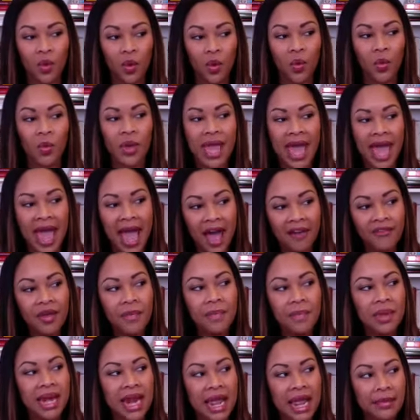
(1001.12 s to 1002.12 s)
we
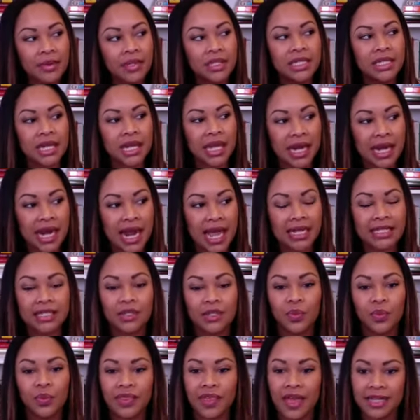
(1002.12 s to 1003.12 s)
haven't been able to connect
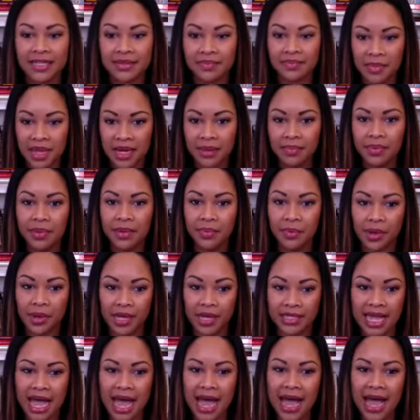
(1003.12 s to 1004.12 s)
with as many people
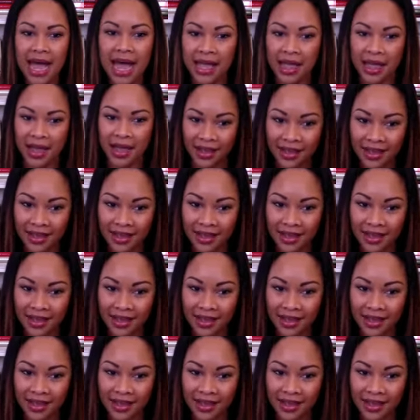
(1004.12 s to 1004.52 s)
as I